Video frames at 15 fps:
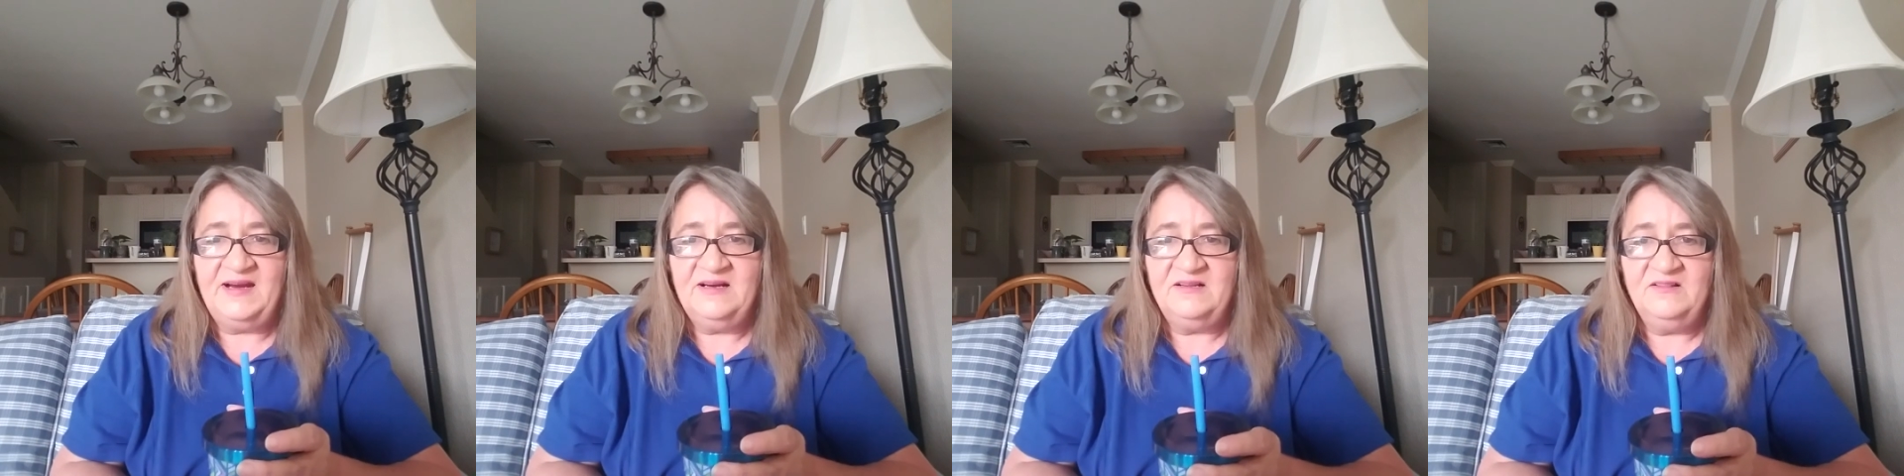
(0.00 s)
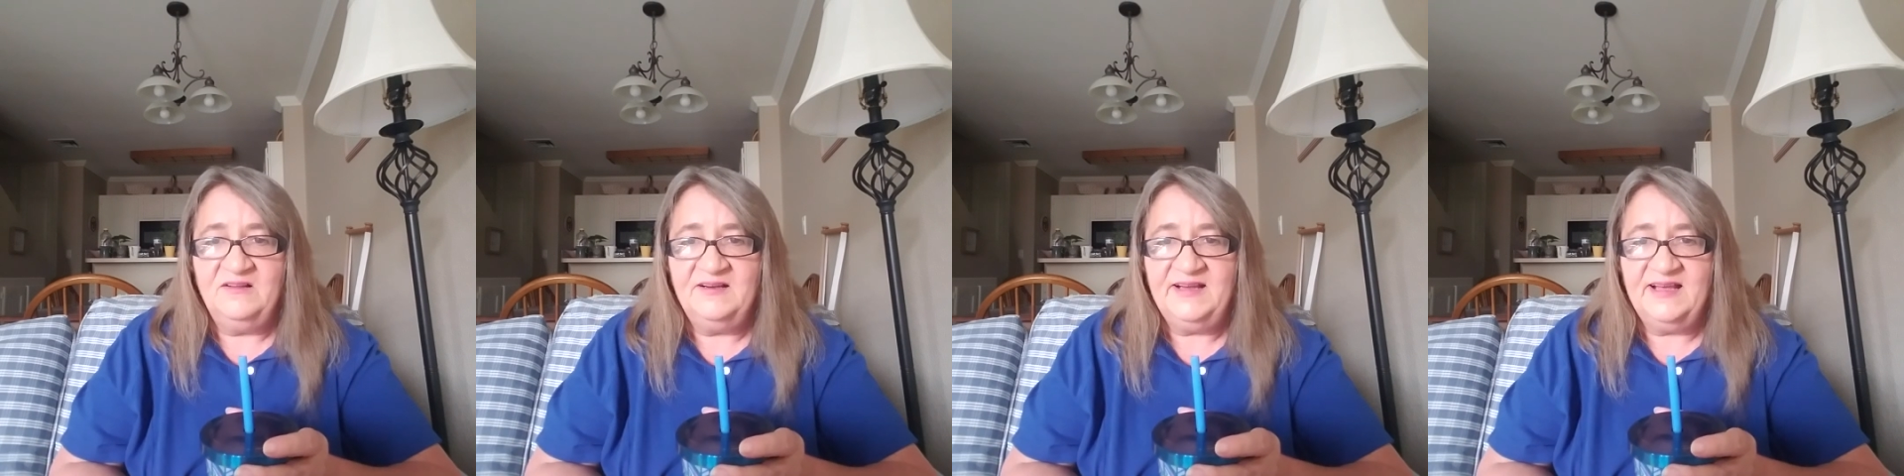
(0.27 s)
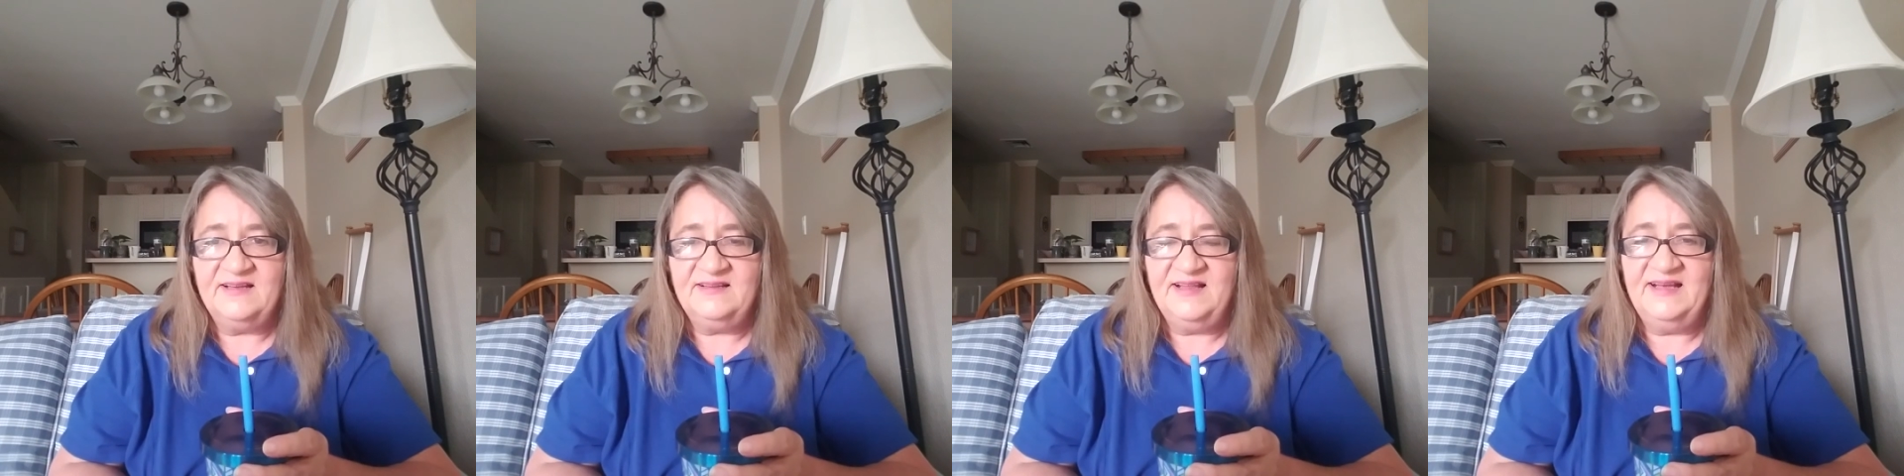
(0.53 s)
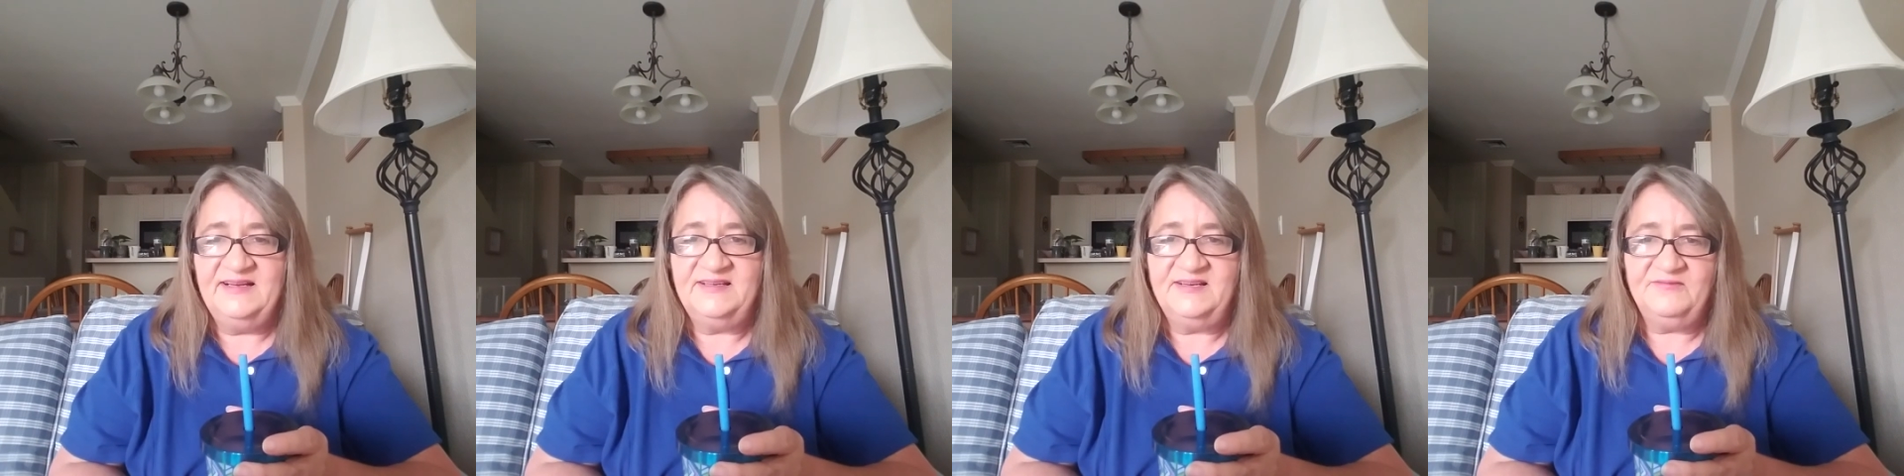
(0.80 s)
to look at
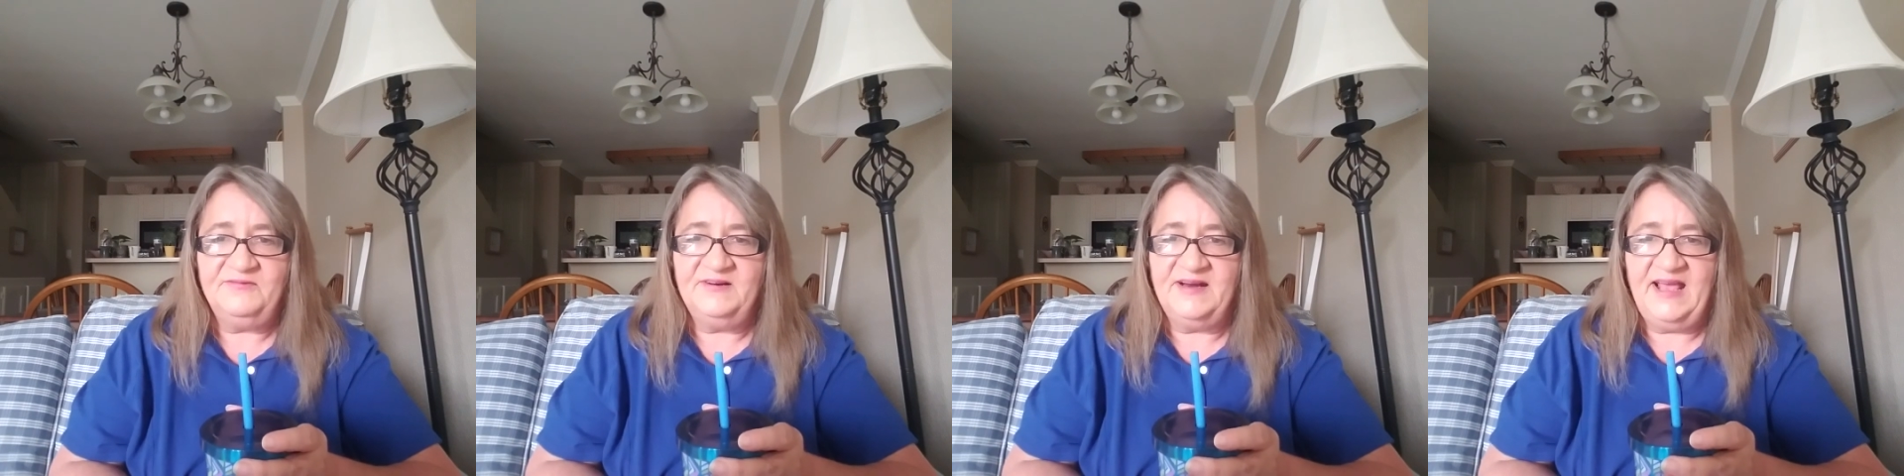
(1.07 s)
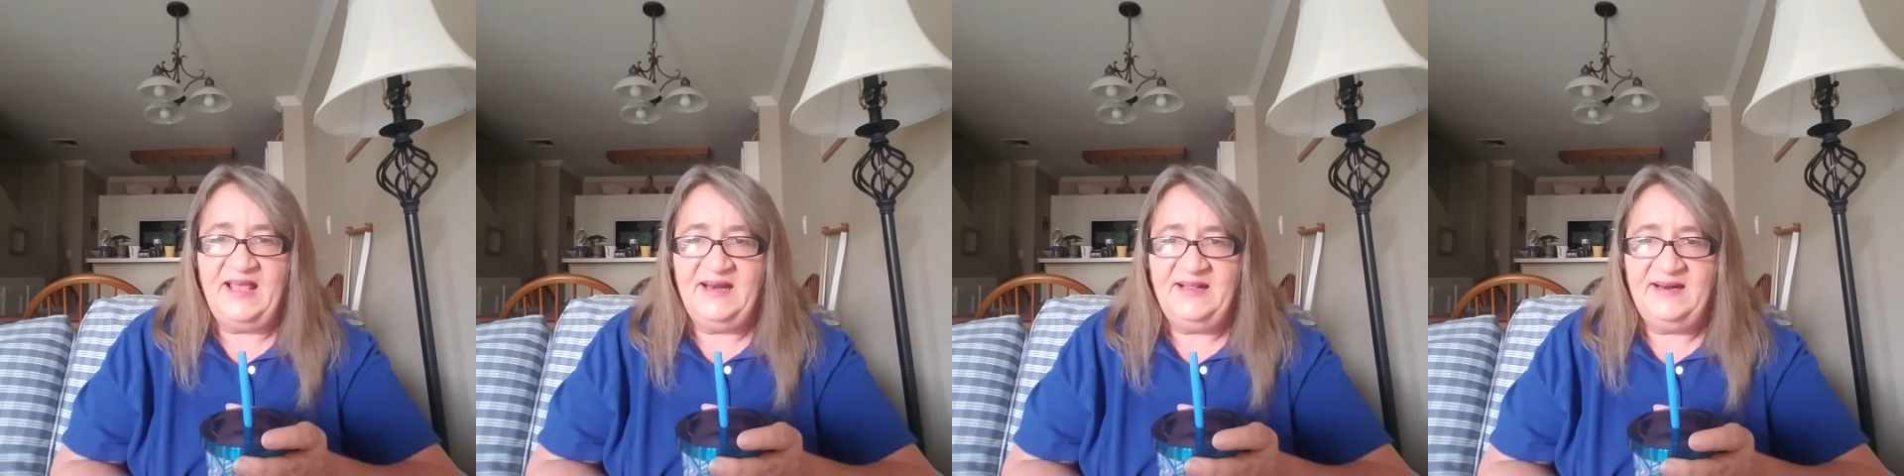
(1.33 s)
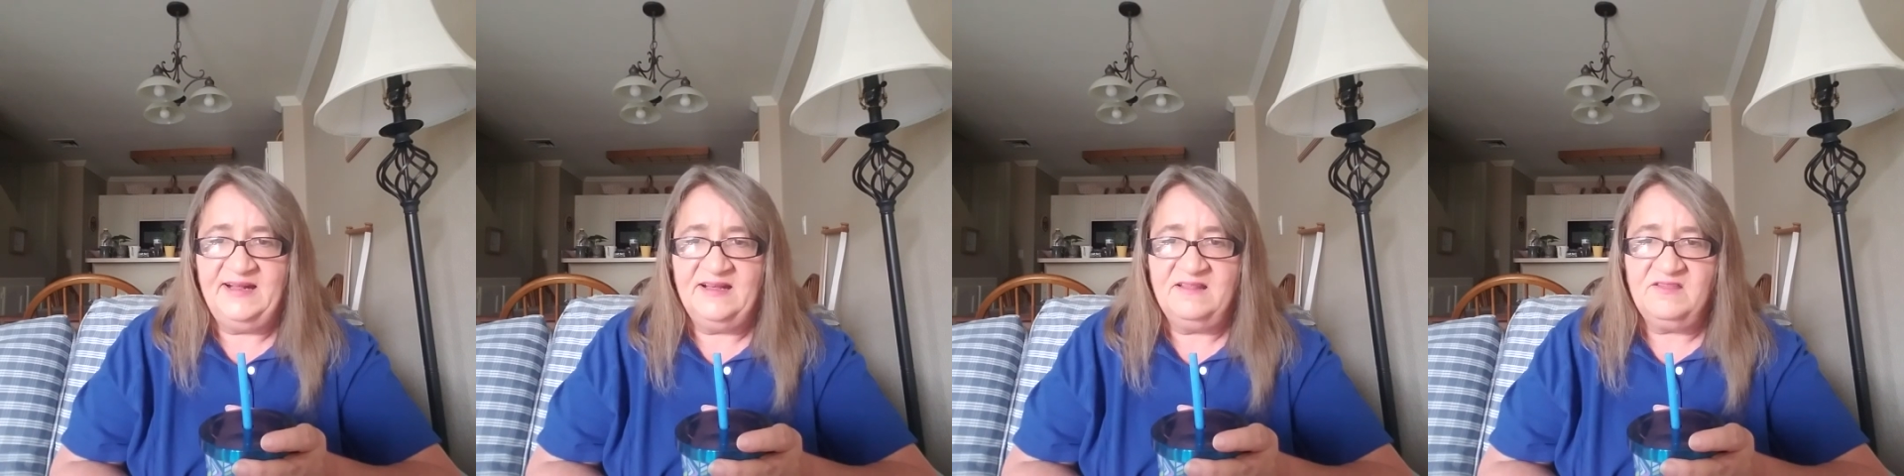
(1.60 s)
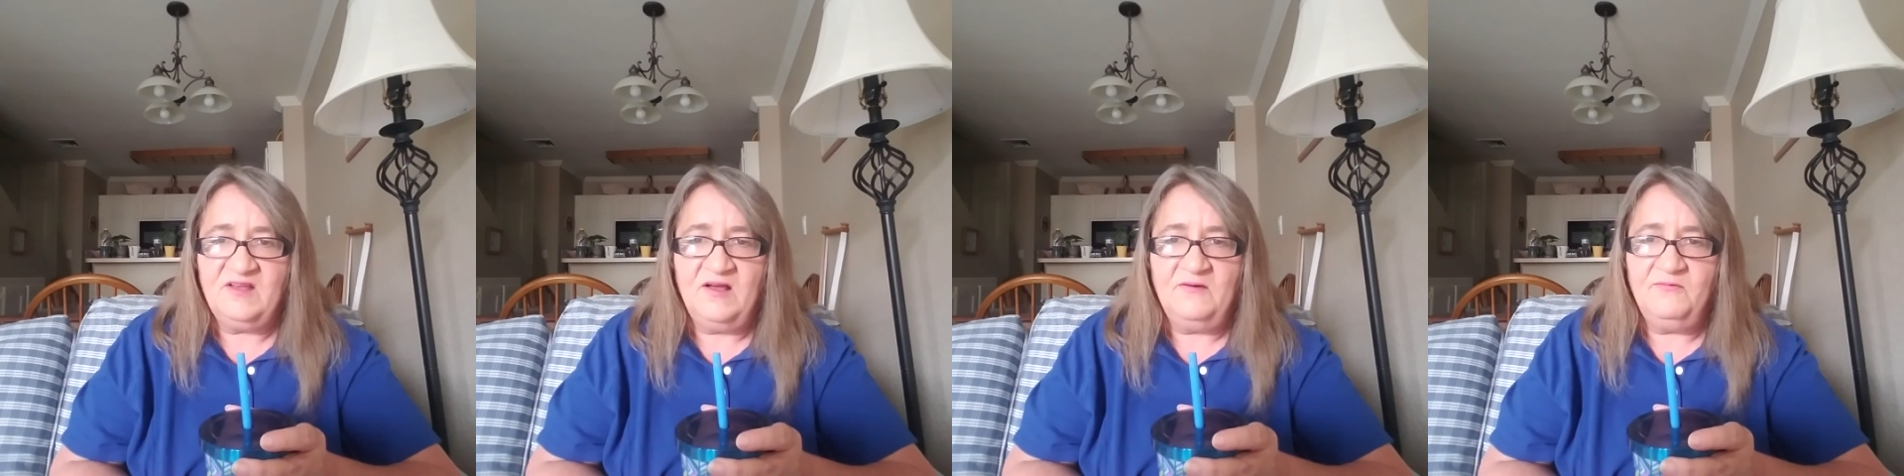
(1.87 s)
like different editing
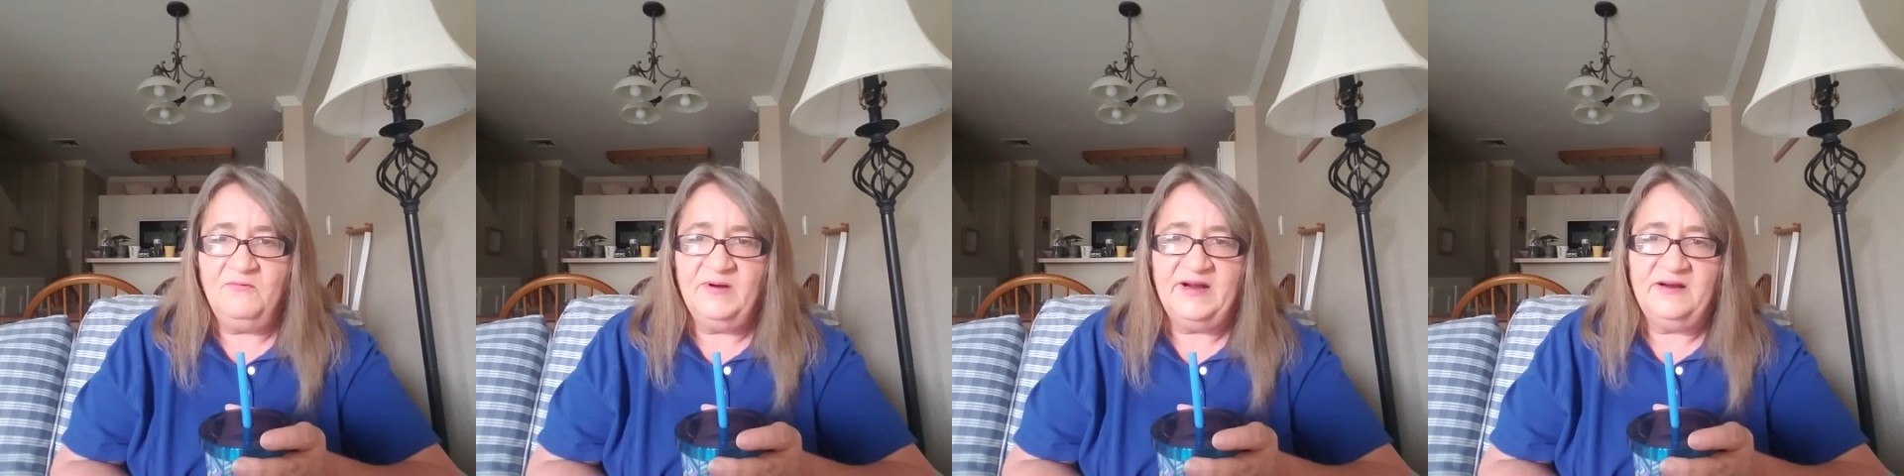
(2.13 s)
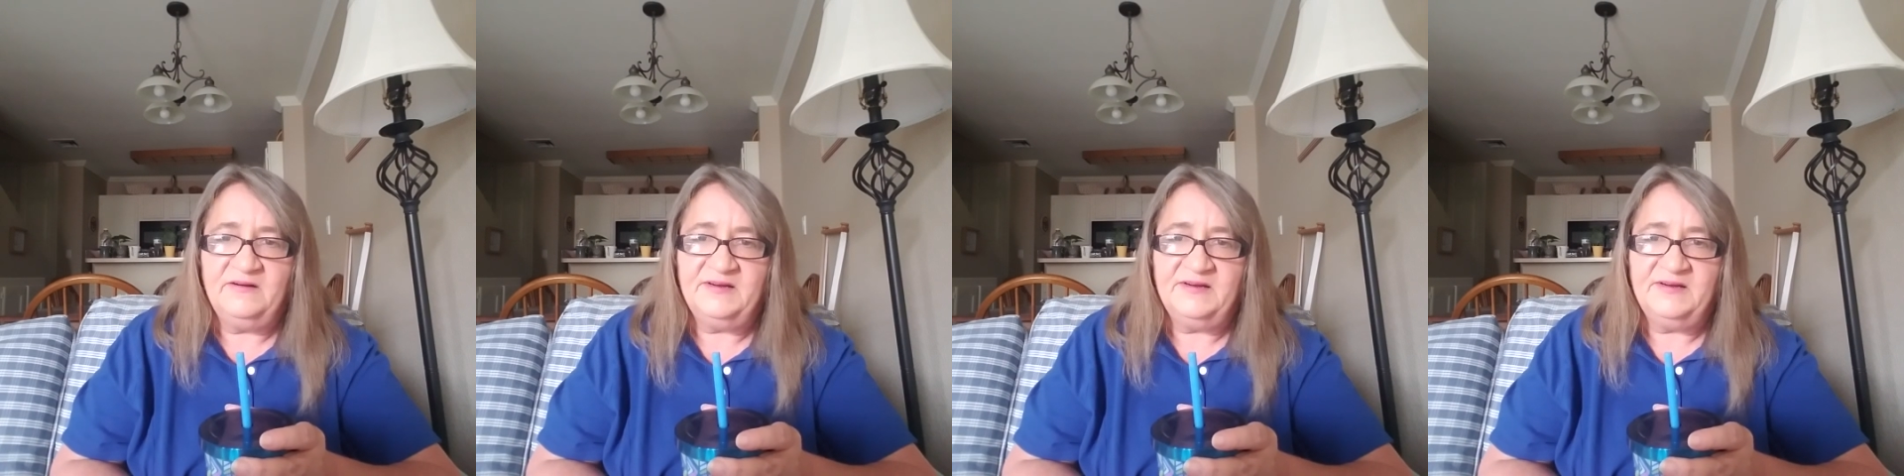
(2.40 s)
software,